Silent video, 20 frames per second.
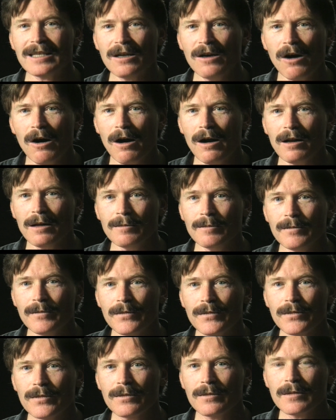in Harlem.
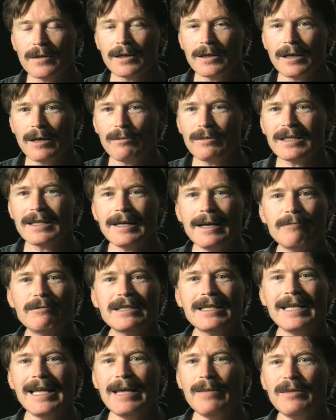It was
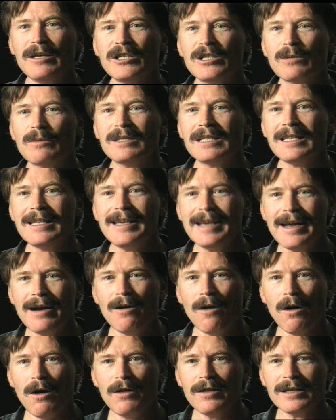an image that was in the
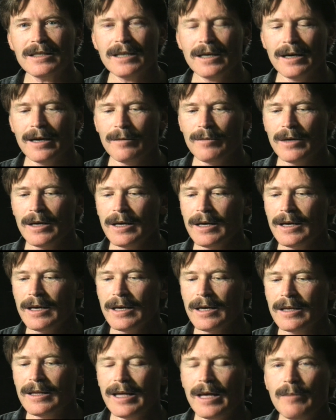air all the time,
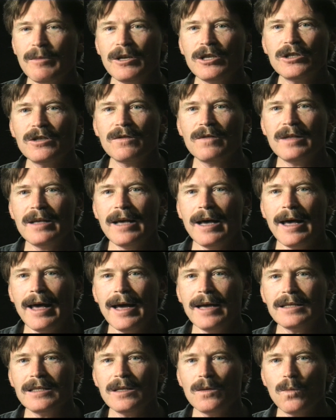the image of the
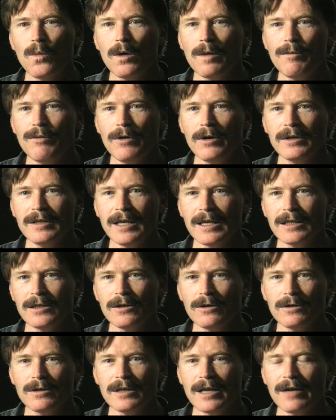anti-war
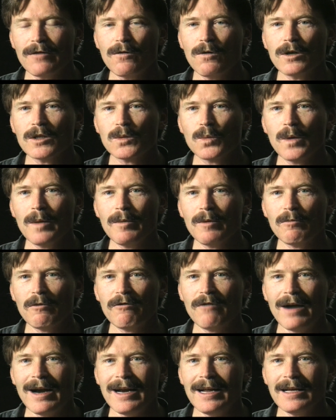protesters, and of course women were
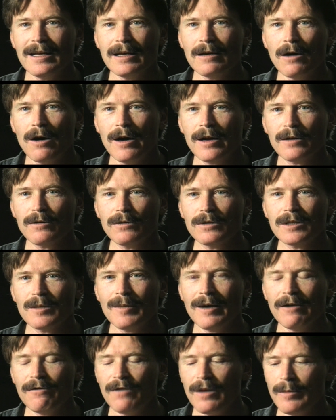writing articles
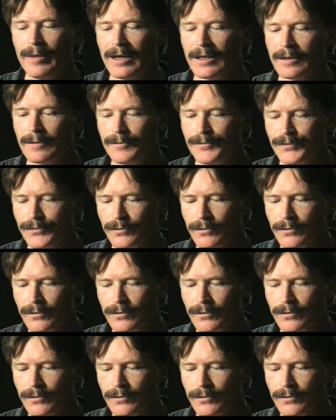about feminism.